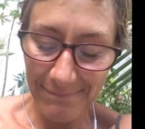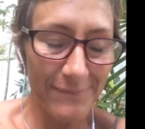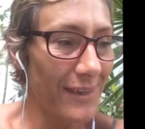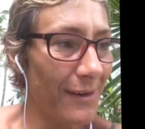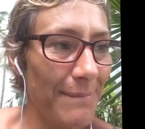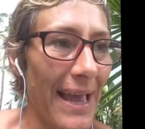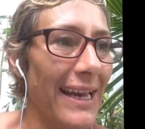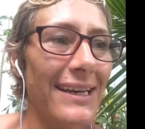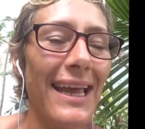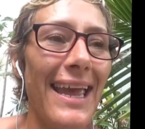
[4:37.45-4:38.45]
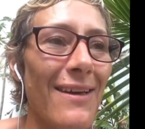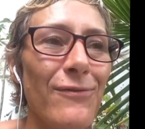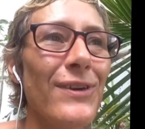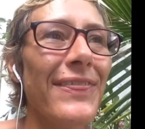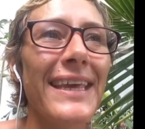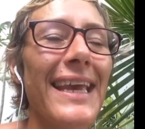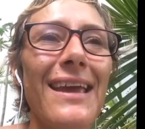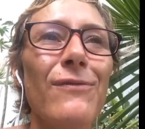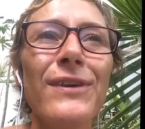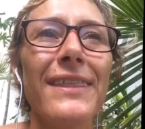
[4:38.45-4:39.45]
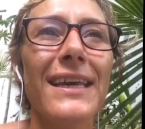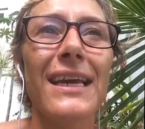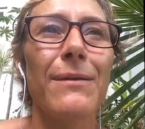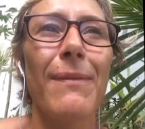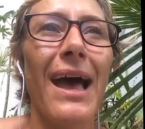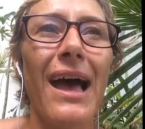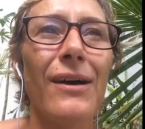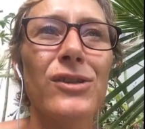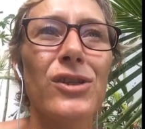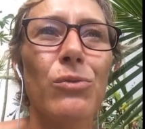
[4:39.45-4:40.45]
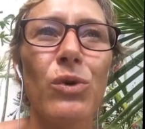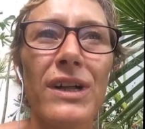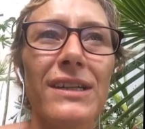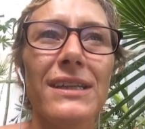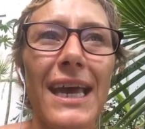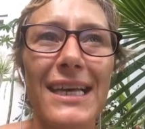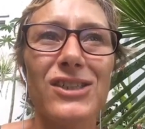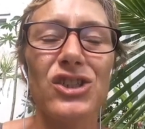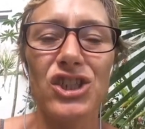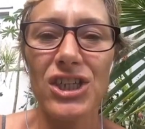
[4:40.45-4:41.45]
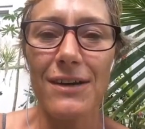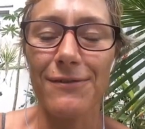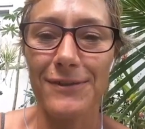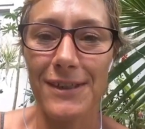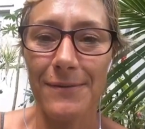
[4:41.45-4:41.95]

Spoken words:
Oh man, everything in my outer world has to shift